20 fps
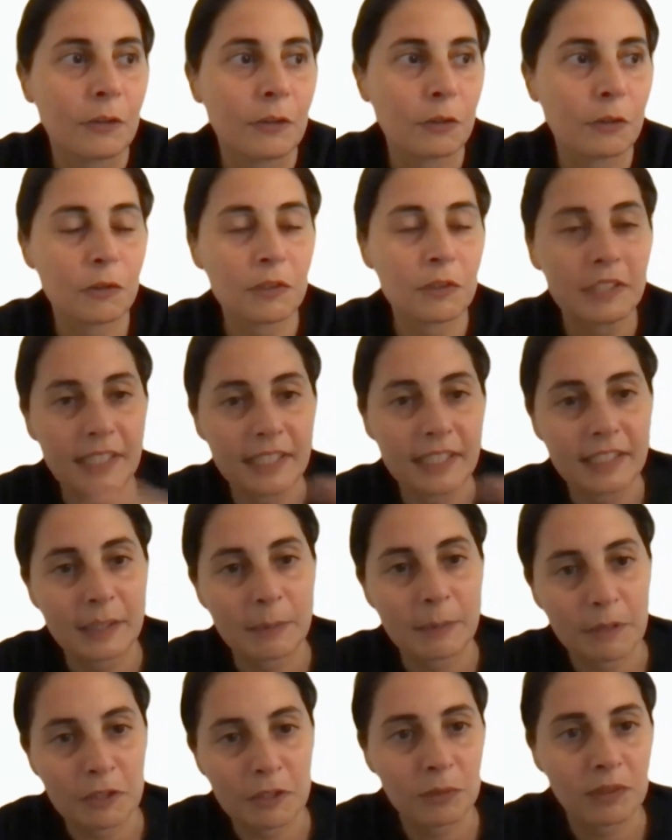not only
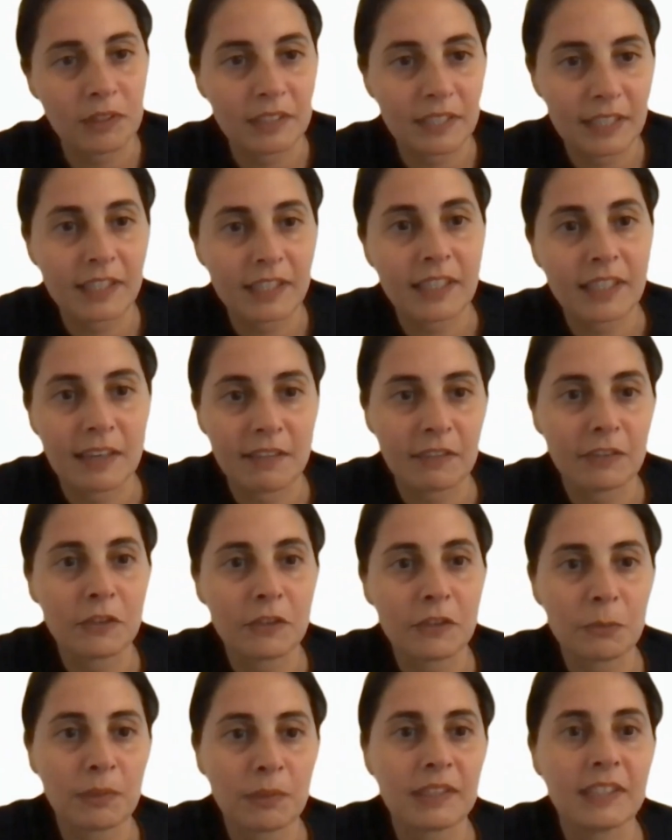data management and data
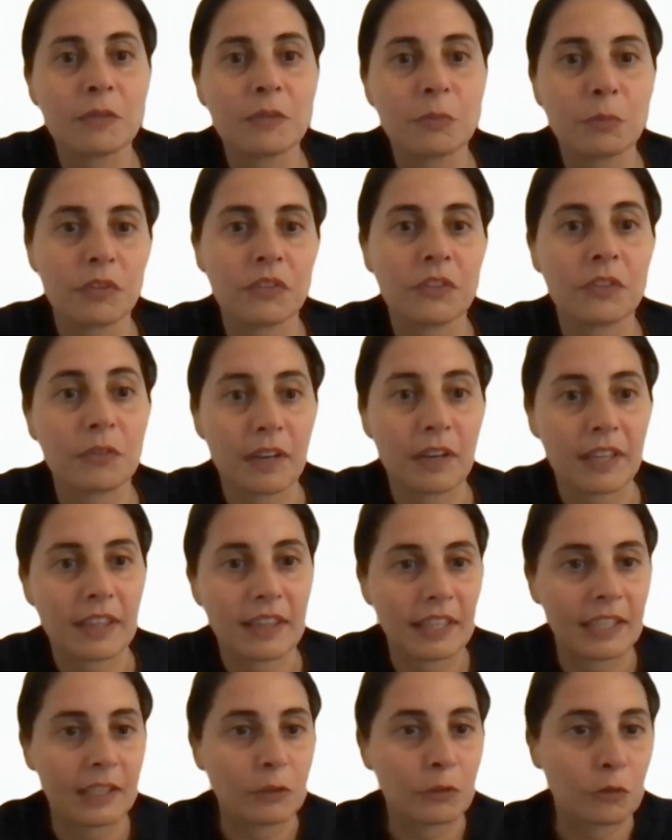governance, but this was the
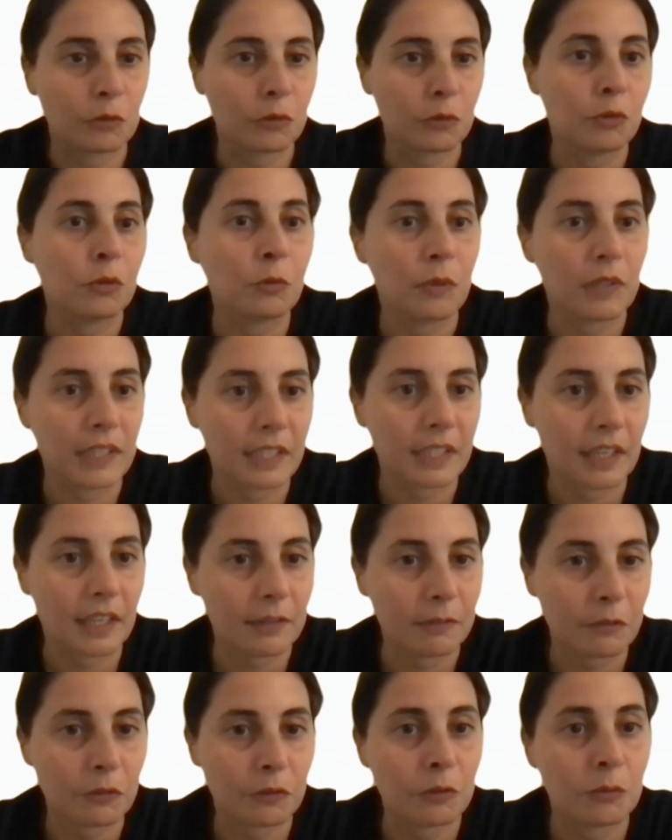right thing to do when it
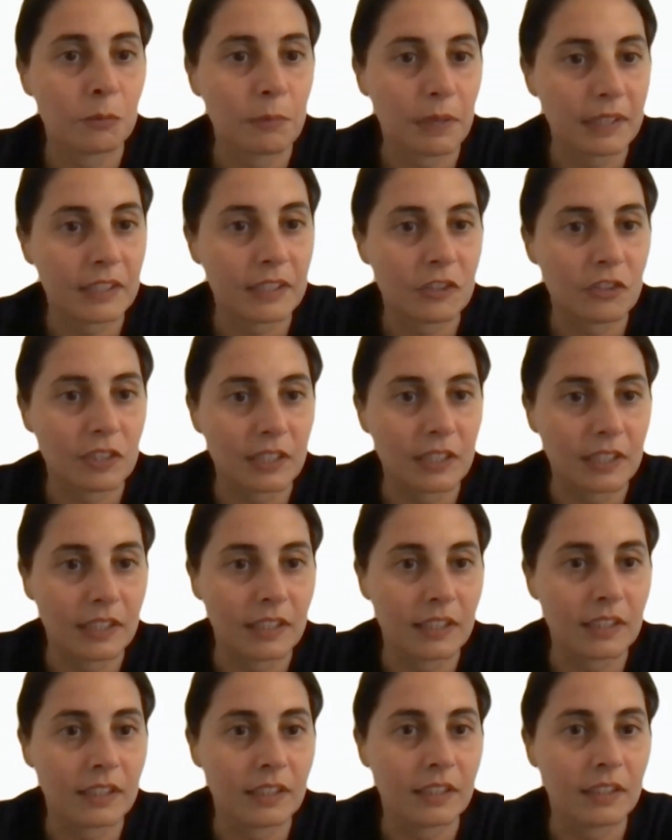comes to
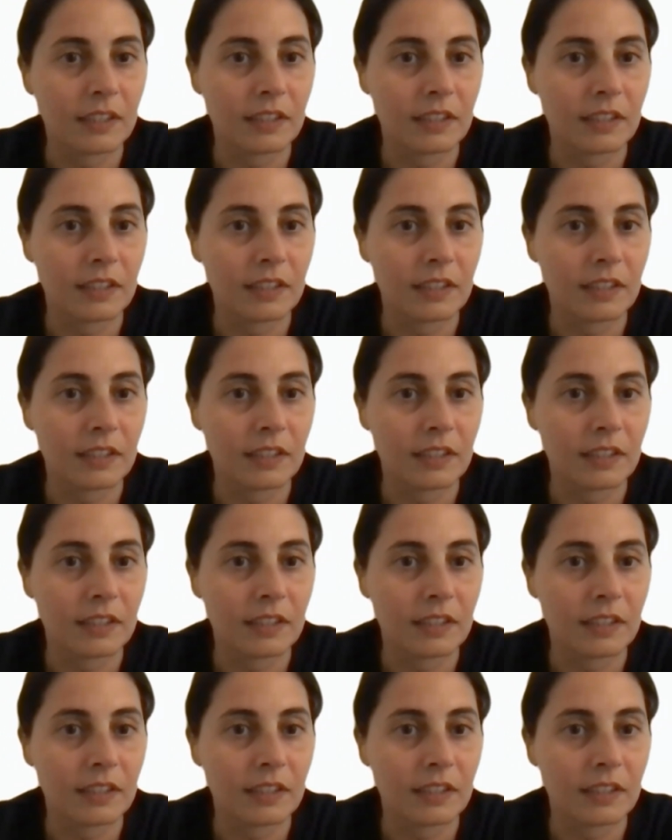managing